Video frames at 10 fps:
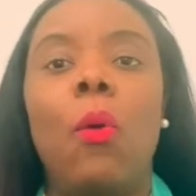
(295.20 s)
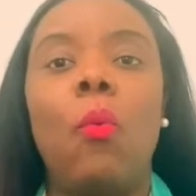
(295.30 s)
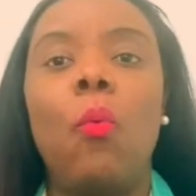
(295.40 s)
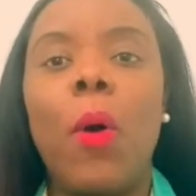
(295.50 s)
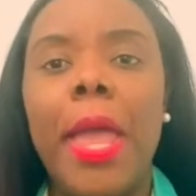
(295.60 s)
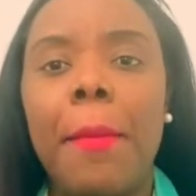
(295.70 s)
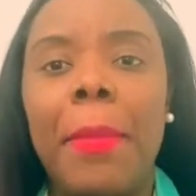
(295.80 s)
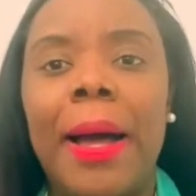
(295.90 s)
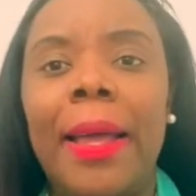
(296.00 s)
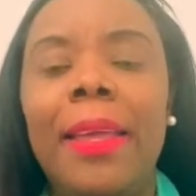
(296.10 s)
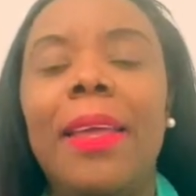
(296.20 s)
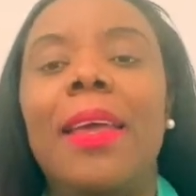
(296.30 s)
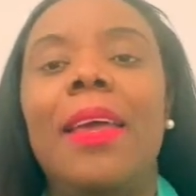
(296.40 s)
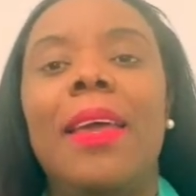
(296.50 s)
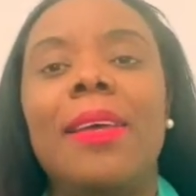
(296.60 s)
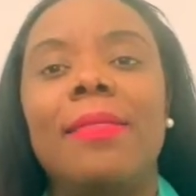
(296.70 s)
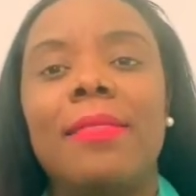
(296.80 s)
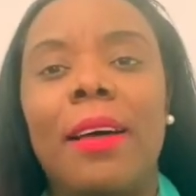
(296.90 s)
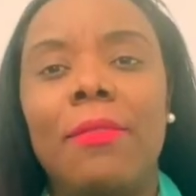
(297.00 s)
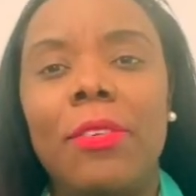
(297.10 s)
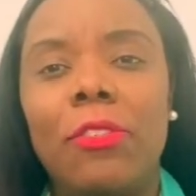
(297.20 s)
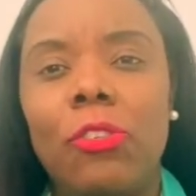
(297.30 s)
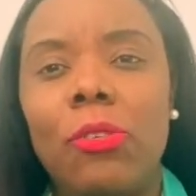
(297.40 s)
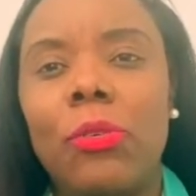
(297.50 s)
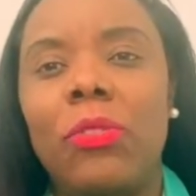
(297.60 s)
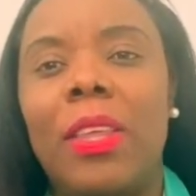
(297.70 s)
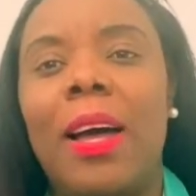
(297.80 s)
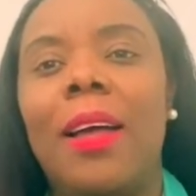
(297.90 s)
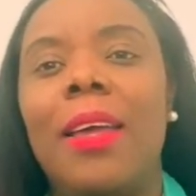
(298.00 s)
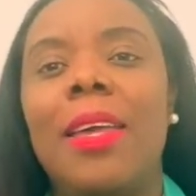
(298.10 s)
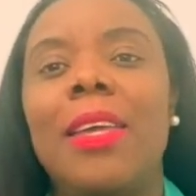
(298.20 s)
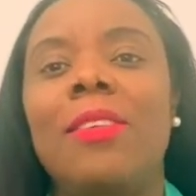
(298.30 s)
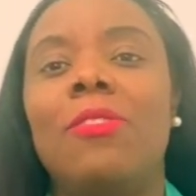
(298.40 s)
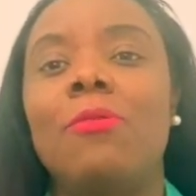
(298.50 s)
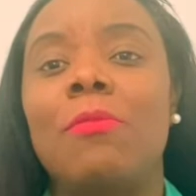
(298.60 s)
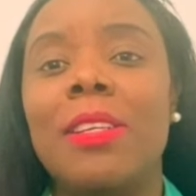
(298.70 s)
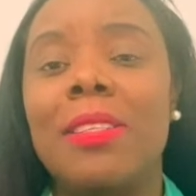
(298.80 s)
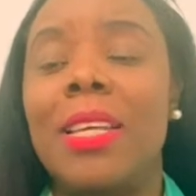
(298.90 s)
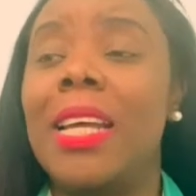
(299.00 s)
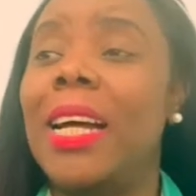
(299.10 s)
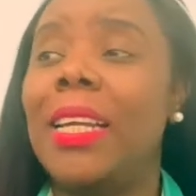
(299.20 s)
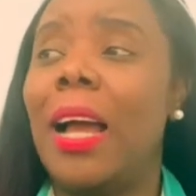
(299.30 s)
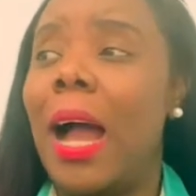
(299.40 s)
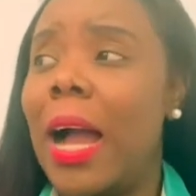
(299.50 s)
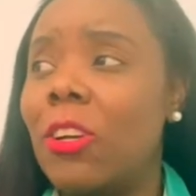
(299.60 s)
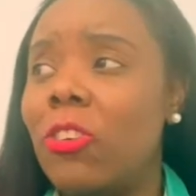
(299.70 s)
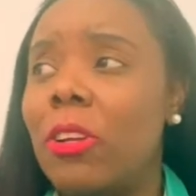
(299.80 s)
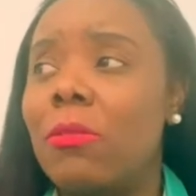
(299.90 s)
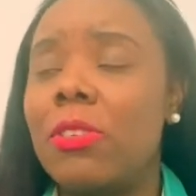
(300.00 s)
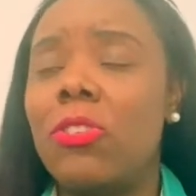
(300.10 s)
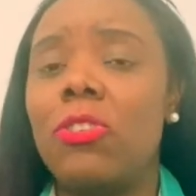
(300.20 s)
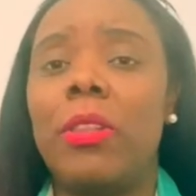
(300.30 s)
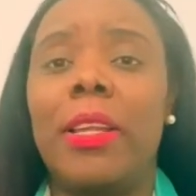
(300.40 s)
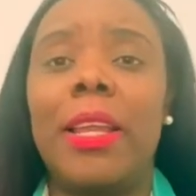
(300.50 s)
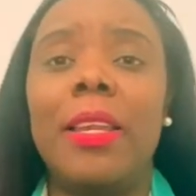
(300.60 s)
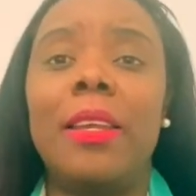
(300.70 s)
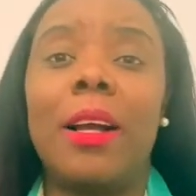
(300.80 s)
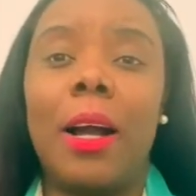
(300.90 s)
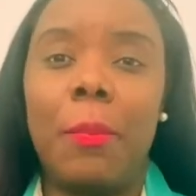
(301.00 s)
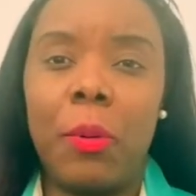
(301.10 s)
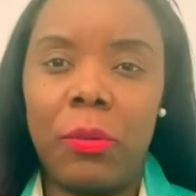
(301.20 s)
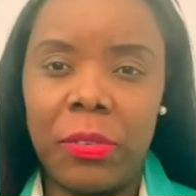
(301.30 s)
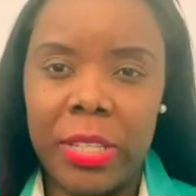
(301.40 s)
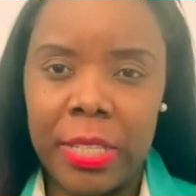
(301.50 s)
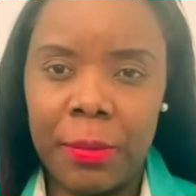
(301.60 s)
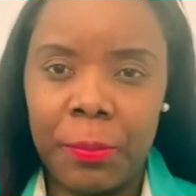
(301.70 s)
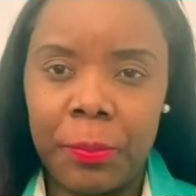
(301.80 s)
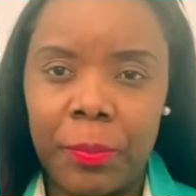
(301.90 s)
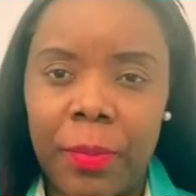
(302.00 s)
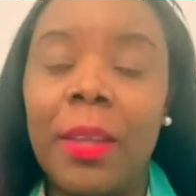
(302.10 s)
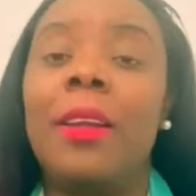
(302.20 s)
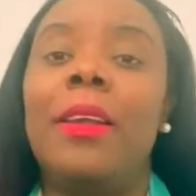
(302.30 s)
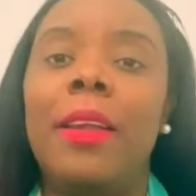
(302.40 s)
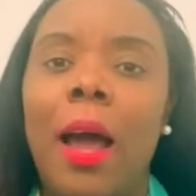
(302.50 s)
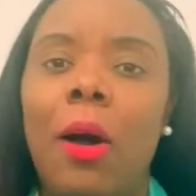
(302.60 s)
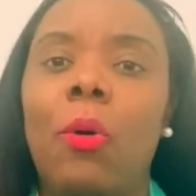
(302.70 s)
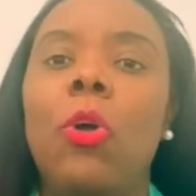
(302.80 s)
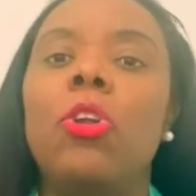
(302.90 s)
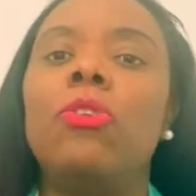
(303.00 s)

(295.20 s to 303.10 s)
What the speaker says: whereby a service user is requesting, he can actually request you that I need a cup of tea. Now, to